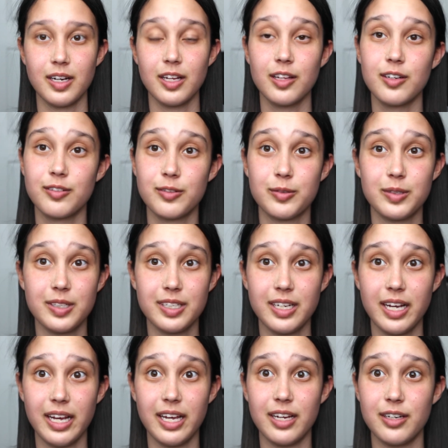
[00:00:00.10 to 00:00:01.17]
Hello
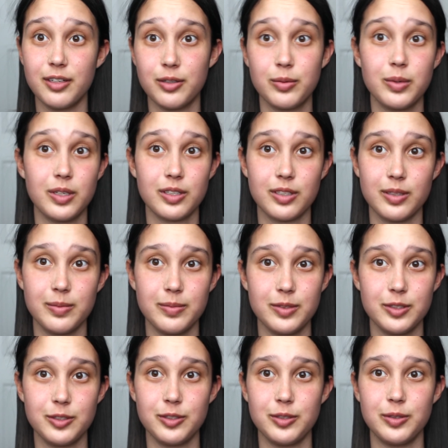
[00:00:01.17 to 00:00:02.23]
everyone, and
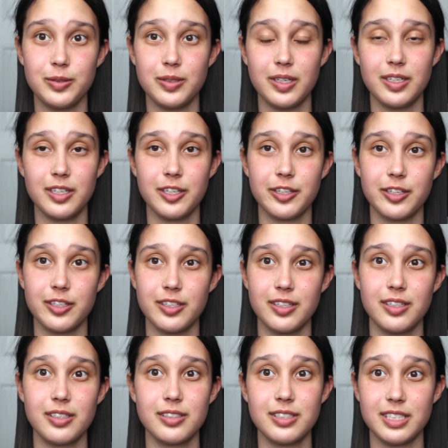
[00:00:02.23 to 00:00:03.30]
welcome to
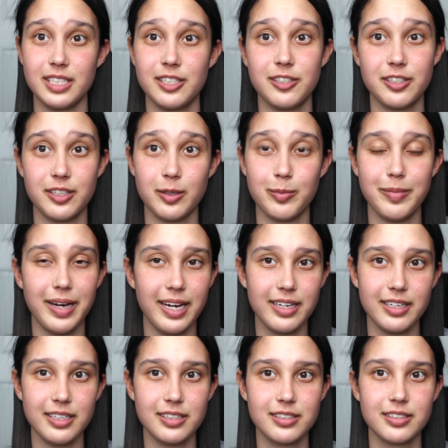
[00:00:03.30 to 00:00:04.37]
another Senior Year of
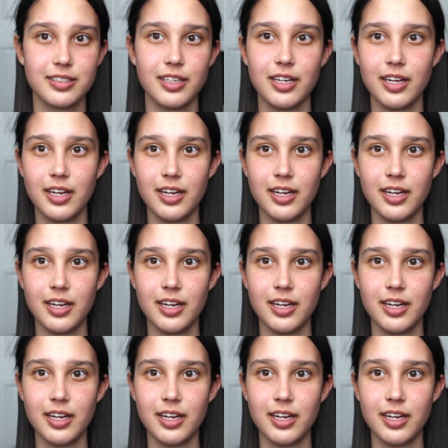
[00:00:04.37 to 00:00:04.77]
Madness.